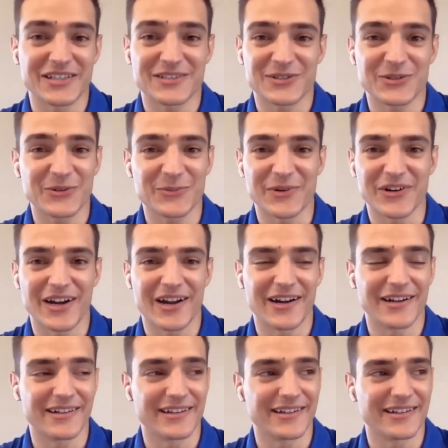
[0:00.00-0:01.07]
It's super
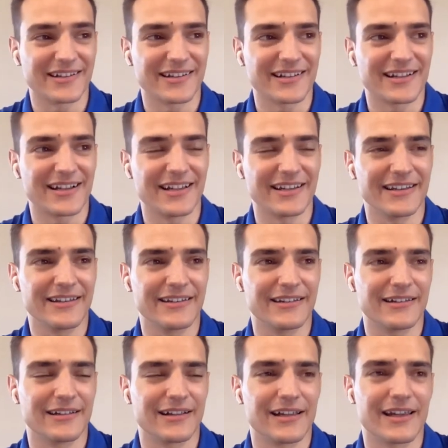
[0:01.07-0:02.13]
hard,
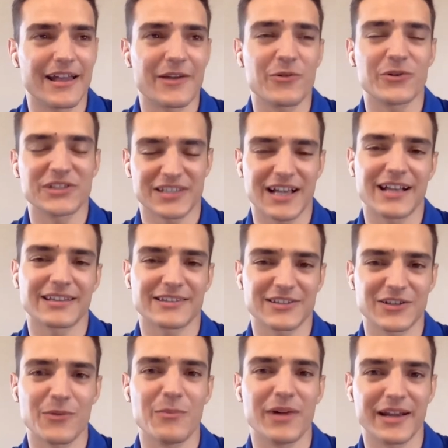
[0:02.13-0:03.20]
and I always had
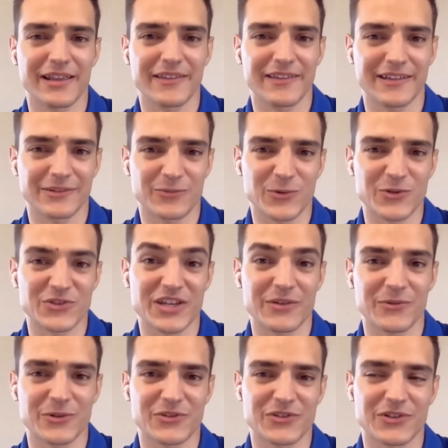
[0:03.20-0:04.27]
somebody that was
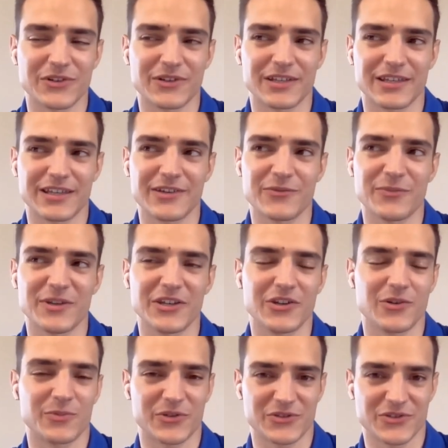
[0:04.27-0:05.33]
able to give me
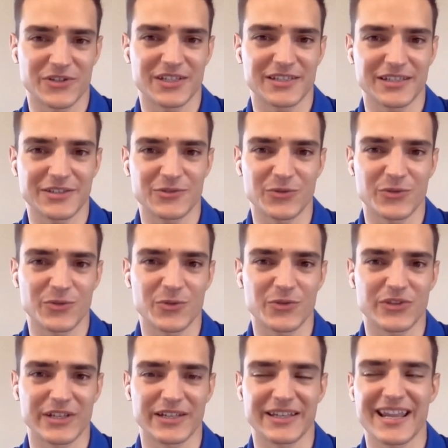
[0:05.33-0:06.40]
the opportunity to do
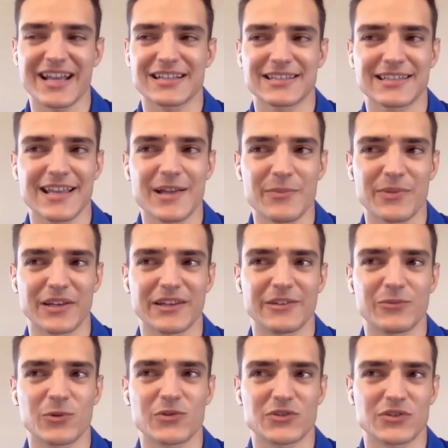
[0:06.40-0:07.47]
the next step, and
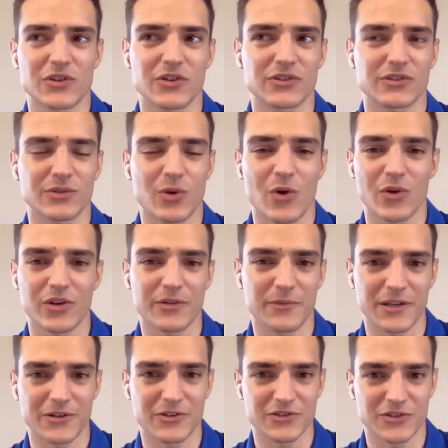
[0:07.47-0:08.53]
it was not only
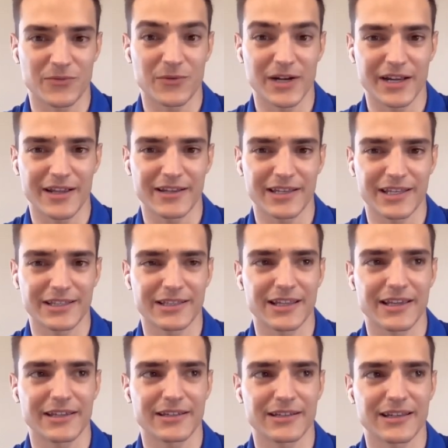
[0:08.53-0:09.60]
because of what I did.
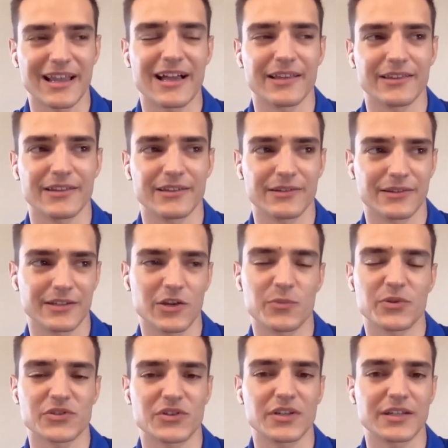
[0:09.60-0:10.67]
Like the
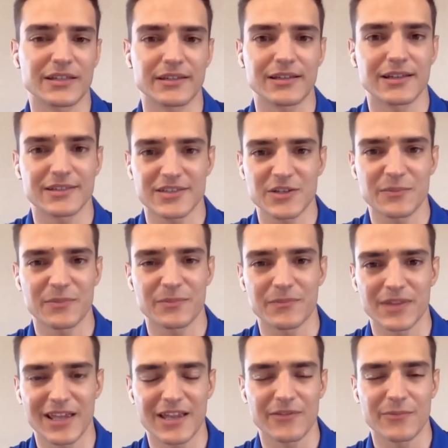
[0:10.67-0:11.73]
opportunity that Chip
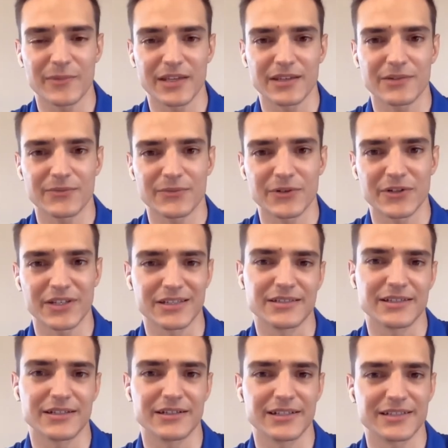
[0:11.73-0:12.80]
gave me for
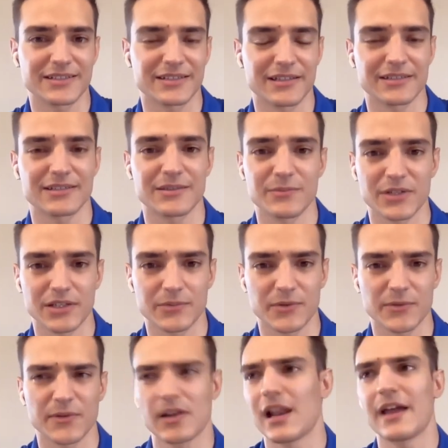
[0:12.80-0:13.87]
this year, it's
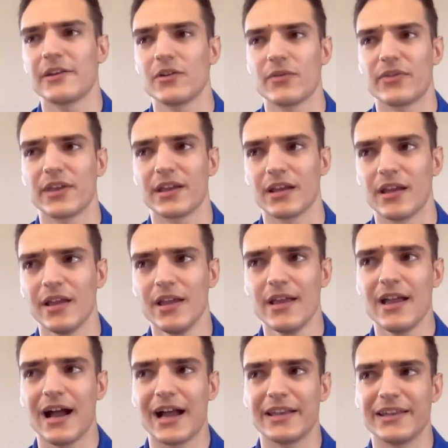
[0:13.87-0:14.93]
unbelievable. I don't think
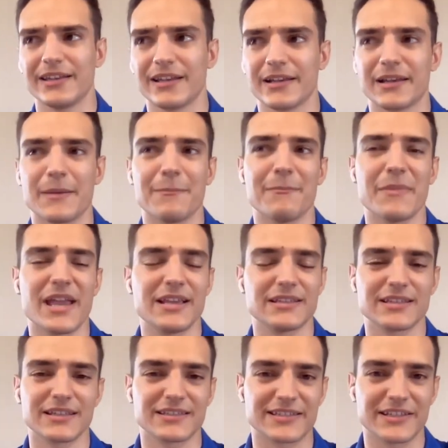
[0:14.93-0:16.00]
I did an
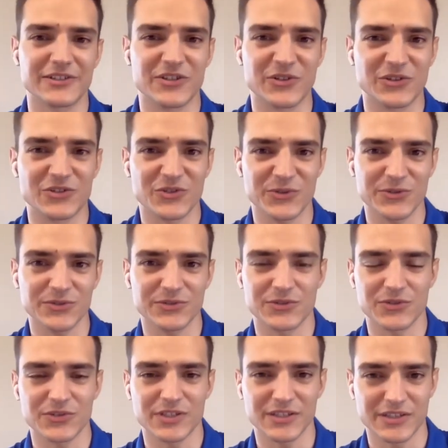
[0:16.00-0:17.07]
amazing season to
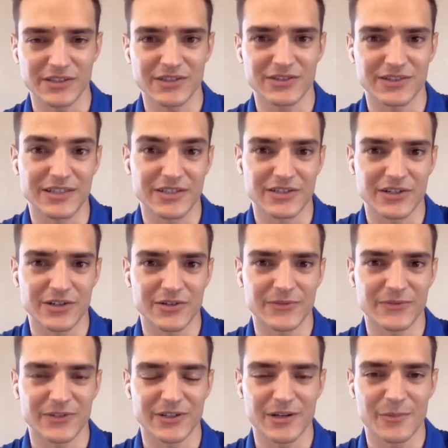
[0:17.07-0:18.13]
deserve
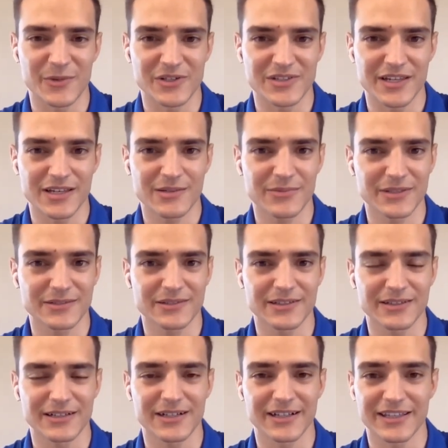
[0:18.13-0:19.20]
the number 10, but
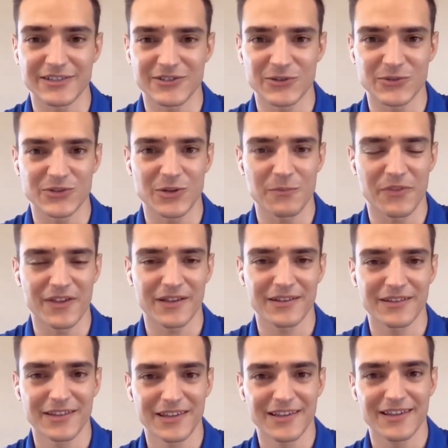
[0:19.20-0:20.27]
he saw
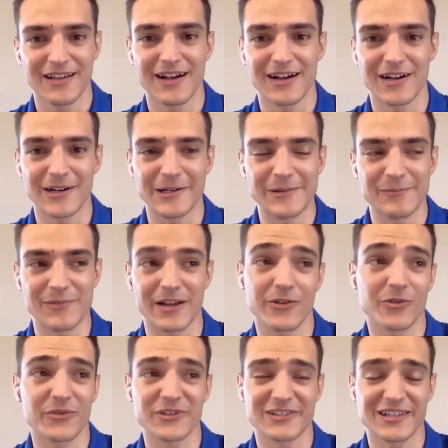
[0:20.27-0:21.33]
something,
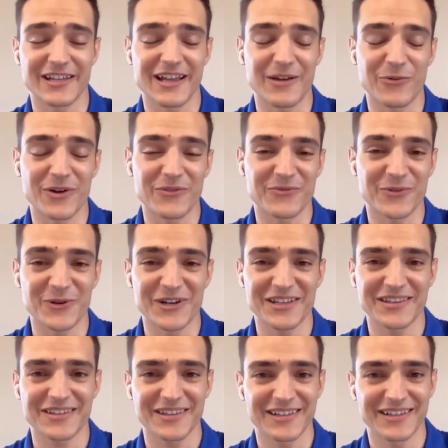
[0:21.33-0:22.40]
and obviously I went for
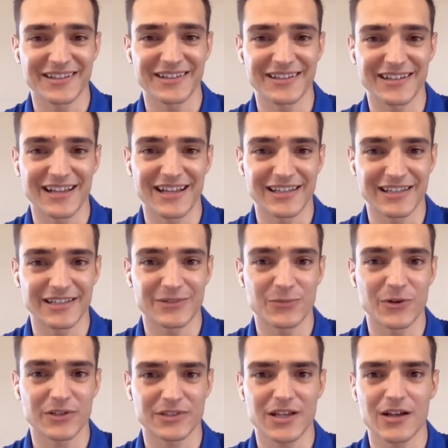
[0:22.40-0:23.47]
it, and it
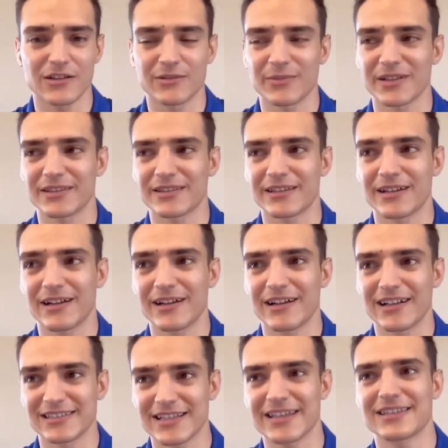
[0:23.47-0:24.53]
worked out. But
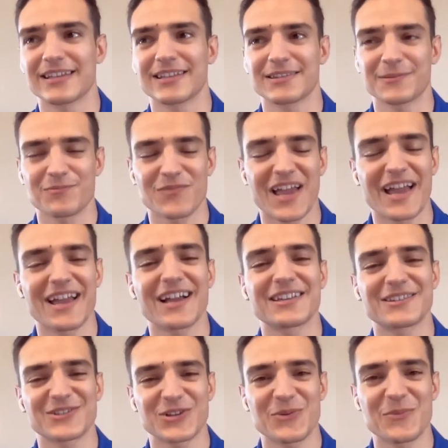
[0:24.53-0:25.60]
as I said, I
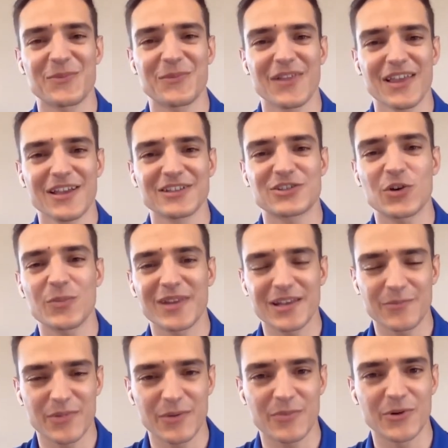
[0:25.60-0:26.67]
had so
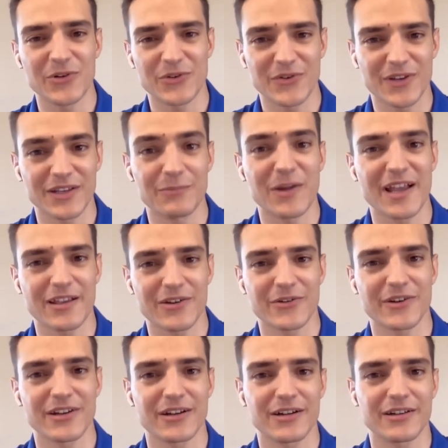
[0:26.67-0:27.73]
many people during my
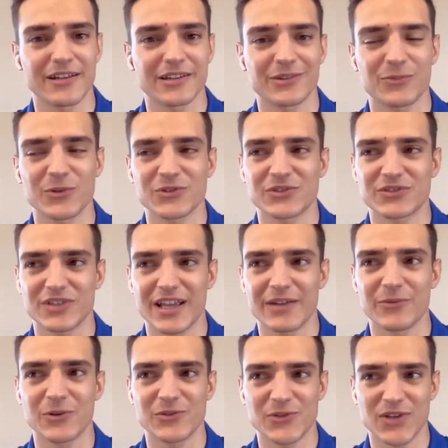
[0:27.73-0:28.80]
career that was
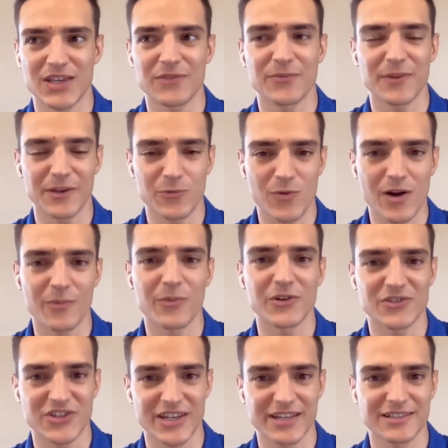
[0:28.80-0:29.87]
able to give me one
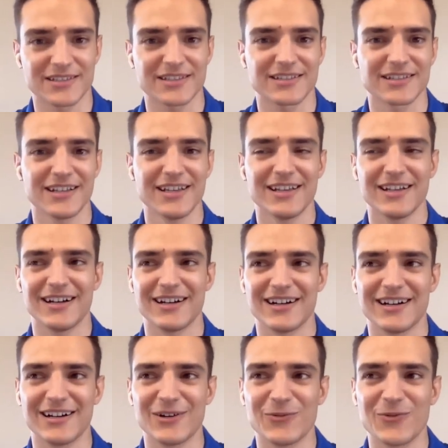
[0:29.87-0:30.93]
more chance,
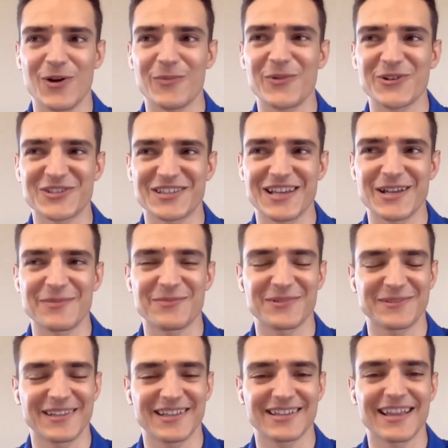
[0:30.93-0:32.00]
one more step,
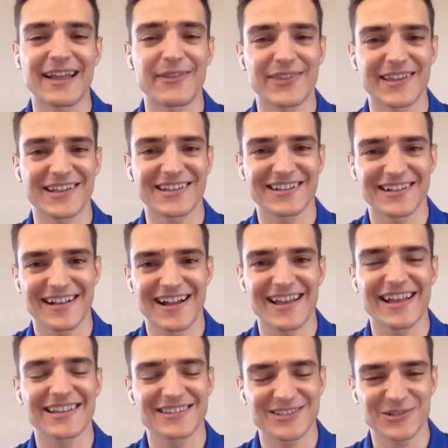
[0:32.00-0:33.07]
that I think I
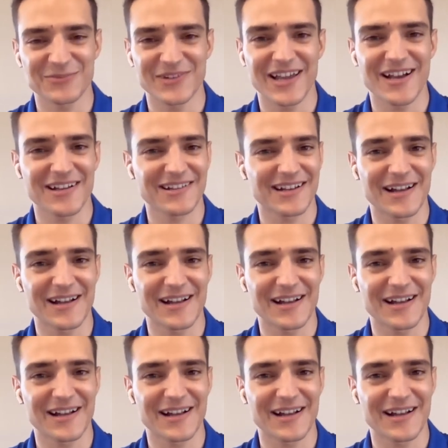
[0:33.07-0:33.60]
had some luck.